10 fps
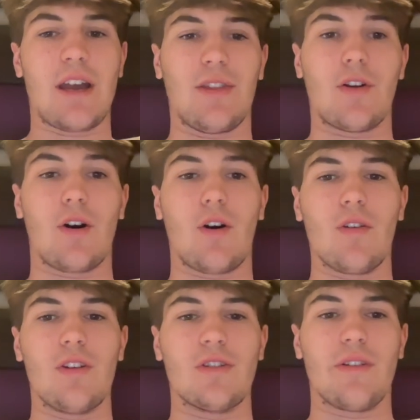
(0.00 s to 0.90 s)
and they're all
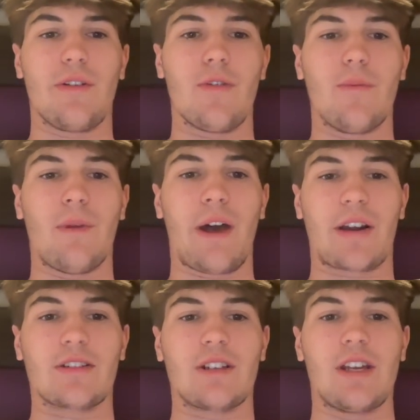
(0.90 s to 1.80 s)
these little
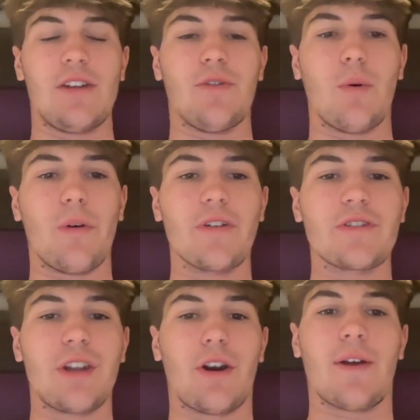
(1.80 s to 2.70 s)
black skinny doors
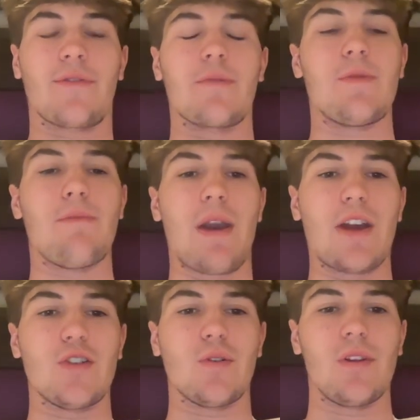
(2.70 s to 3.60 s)
that have to be
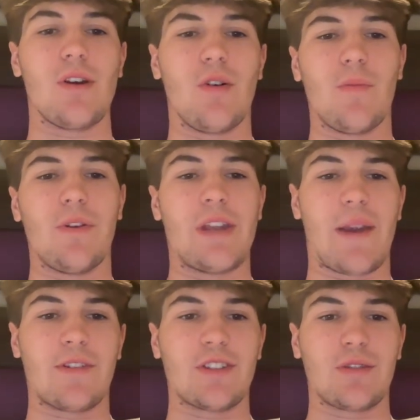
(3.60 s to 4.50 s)
manually opened
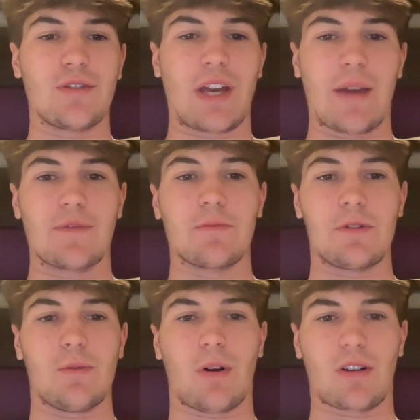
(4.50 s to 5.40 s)
every single time somebody
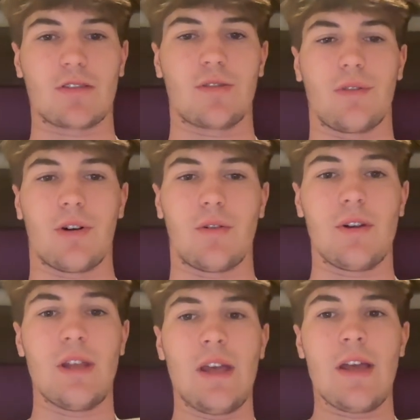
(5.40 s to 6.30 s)
walks through.
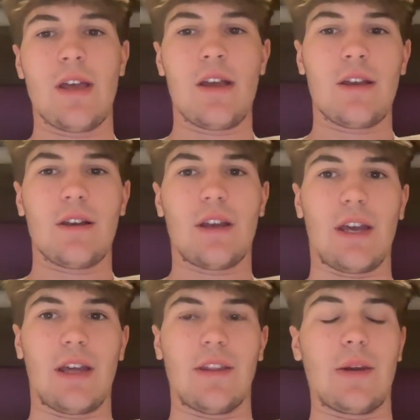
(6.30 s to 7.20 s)

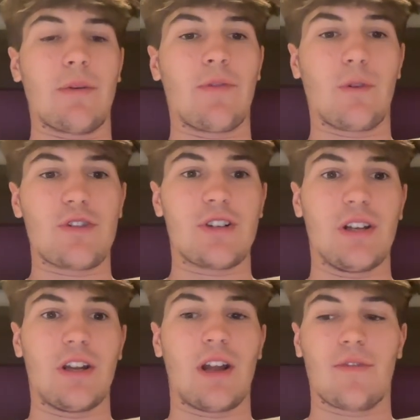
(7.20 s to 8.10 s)
And they were
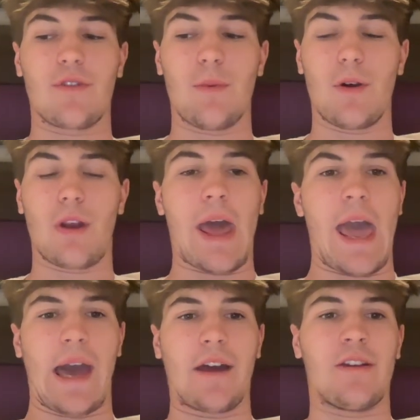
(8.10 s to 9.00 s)
fortunate enough to be able to
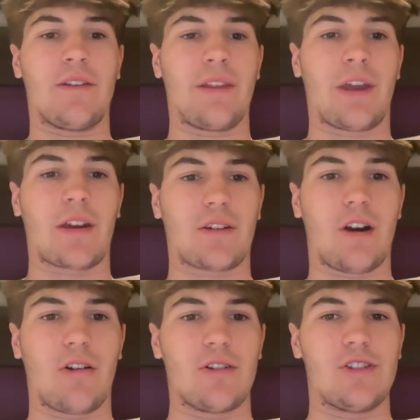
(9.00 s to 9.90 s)
add the
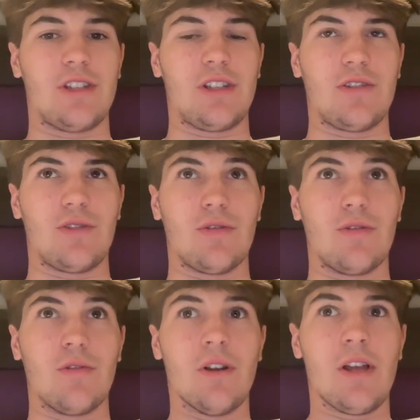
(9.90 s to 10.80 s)
technology
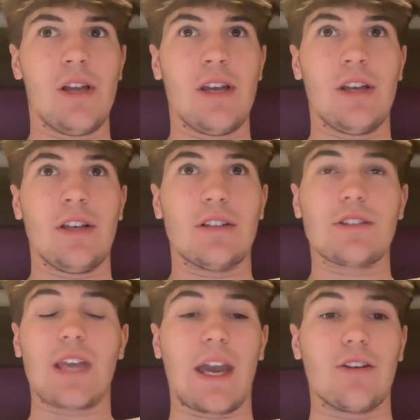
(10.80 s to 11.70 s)
to
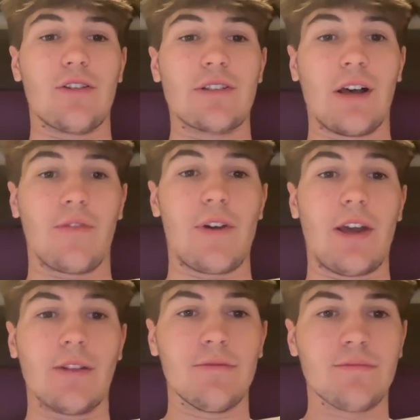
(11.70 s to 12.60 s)
scan yourself
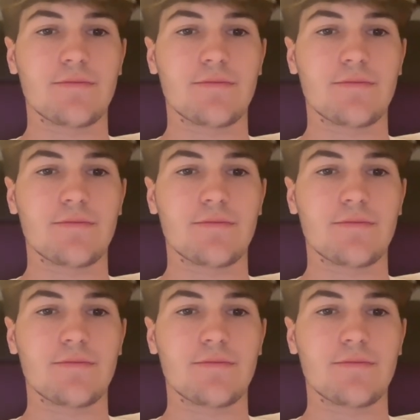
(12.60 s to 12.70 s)
in,